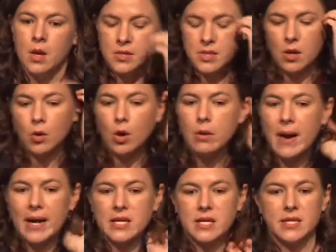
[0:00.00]
So going
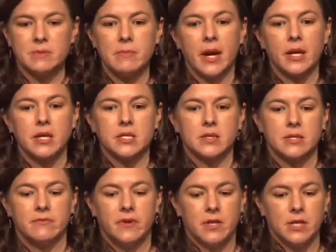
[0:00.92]
back to this mechanisms
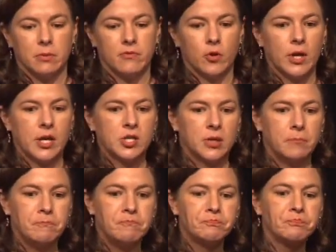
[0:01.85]
of phenotypic
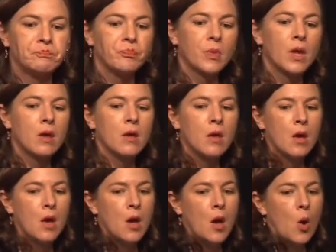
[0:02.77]
variation,
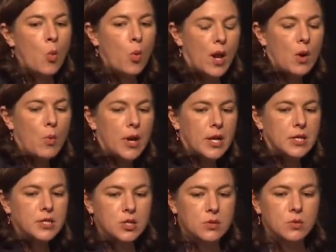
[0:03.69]
what I want
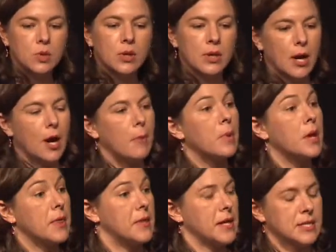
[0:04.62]
to do,
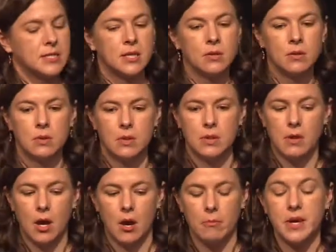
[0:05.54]
the next
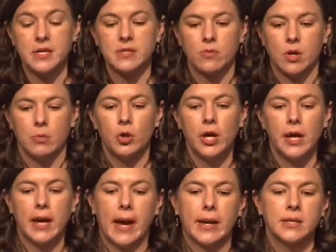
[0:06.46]
piece of what I'm
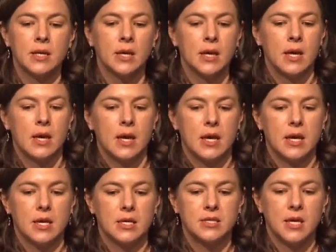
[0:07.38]
looking at,
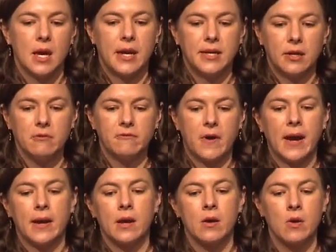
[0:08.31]
is
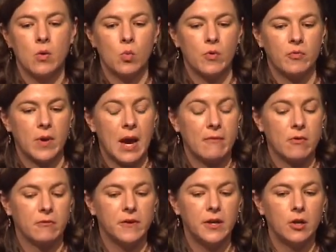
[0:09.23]
identify, if we have our
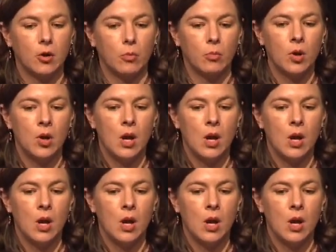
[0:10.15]
phenome,